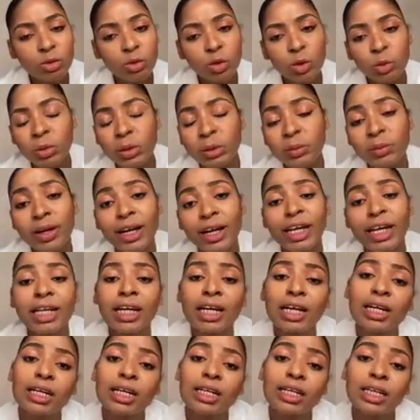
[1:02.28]
will be
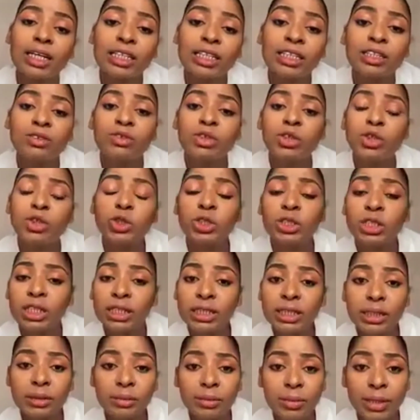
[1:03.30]
Mainga and the video that
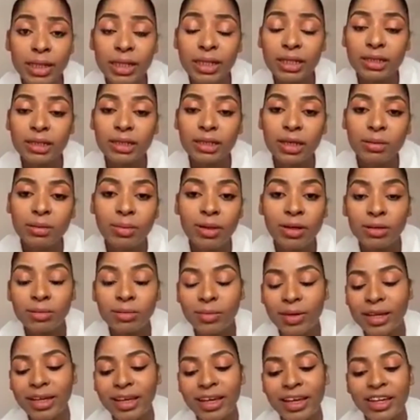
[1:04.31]
he made about
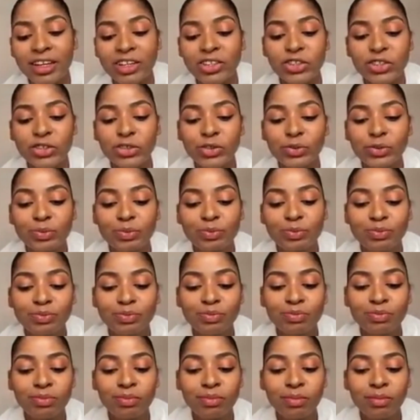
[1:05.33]
my age.
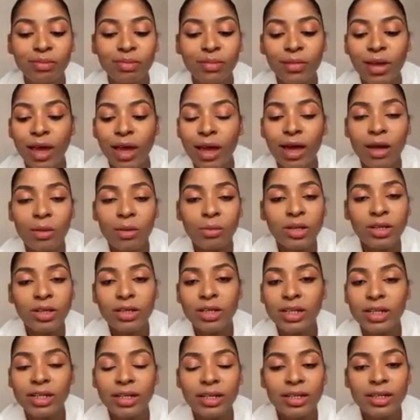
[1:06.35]
I mean,
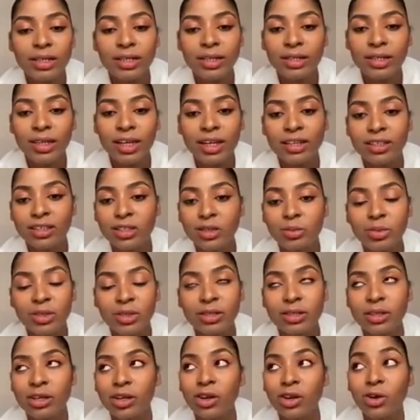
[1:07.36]
clearly, that has
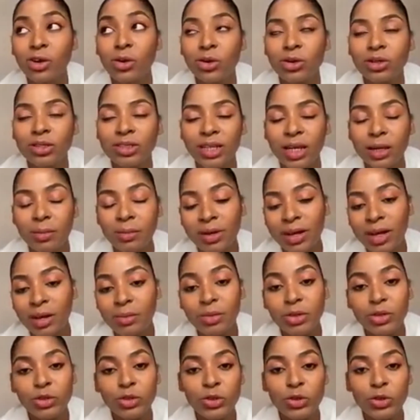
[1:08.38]
been a long time
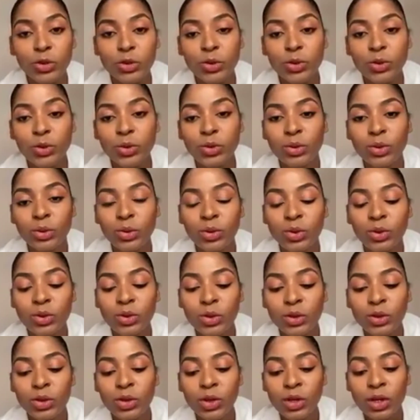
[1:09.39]
coming too.
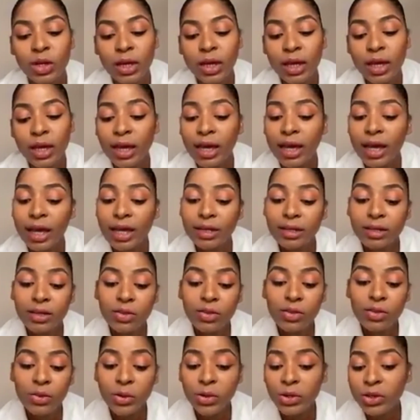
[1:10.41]
And the
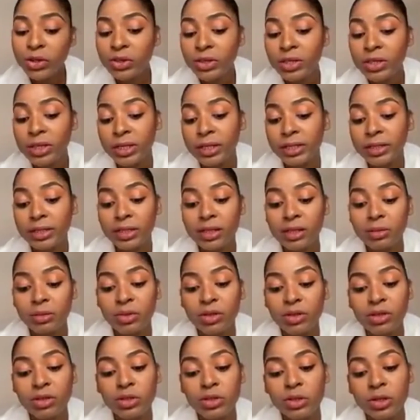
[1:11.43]
third thing that I'm
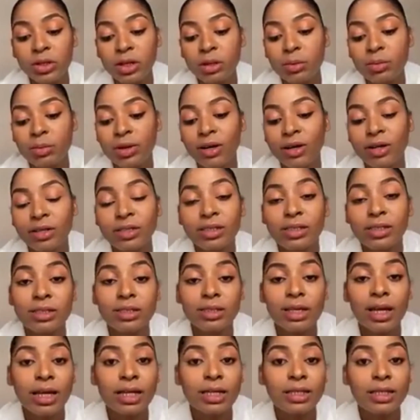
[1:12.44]
going to talk about is
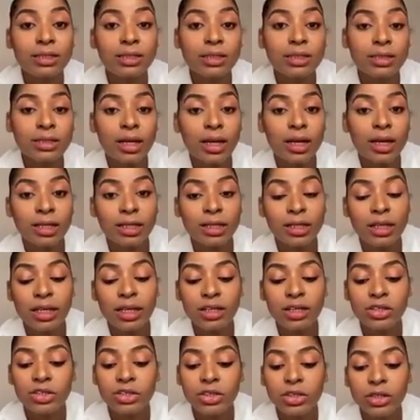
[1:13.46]
Alice's
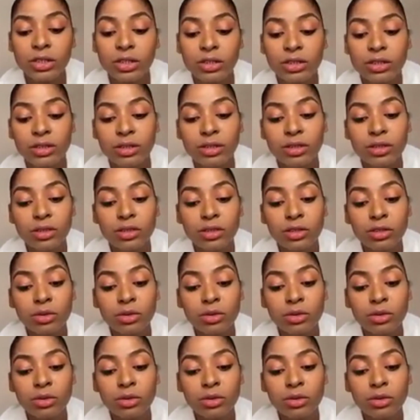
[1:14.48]
allegation,